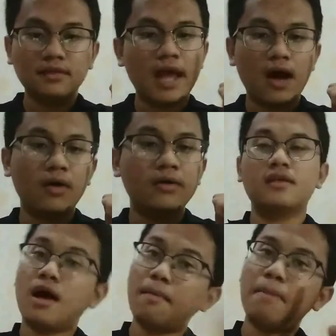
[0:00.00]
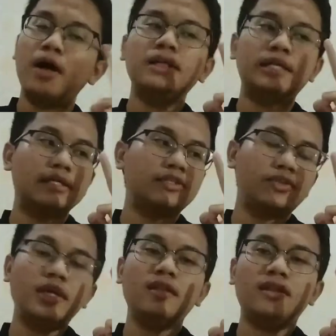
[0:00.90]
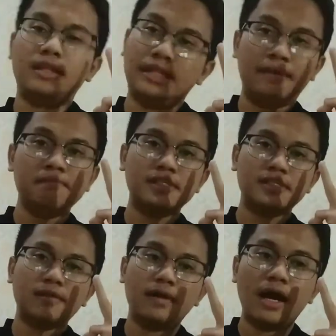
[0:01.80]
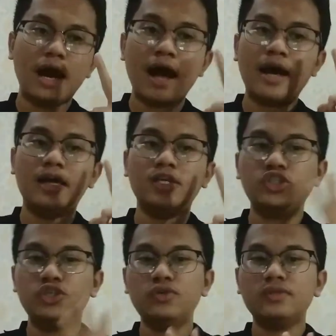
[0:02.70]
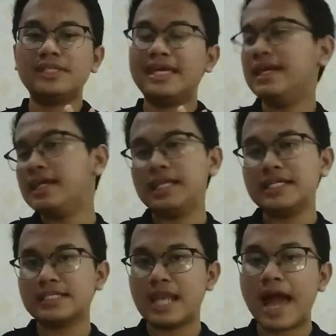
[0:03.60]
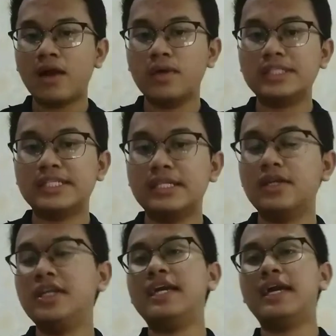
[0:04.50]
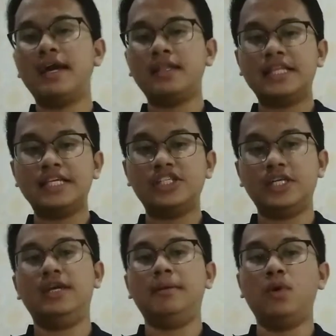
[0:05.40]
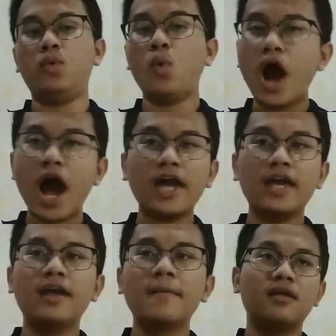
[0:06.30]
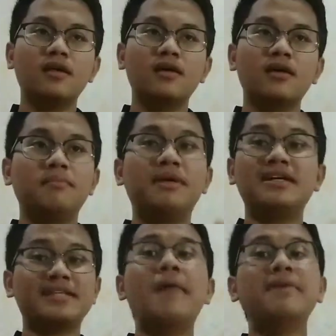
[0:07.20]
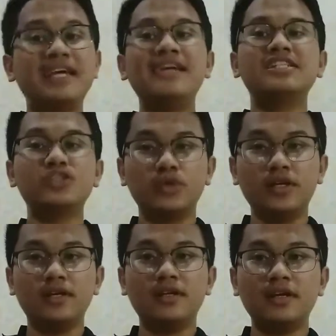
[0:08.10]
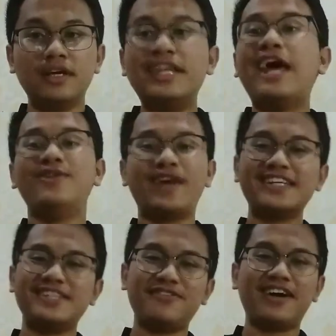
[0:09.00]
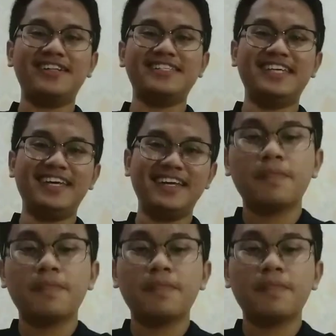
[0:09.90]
Now, upon the three themes, I choose English language learning and teaching. Why? Because I'm an English student in education faculty.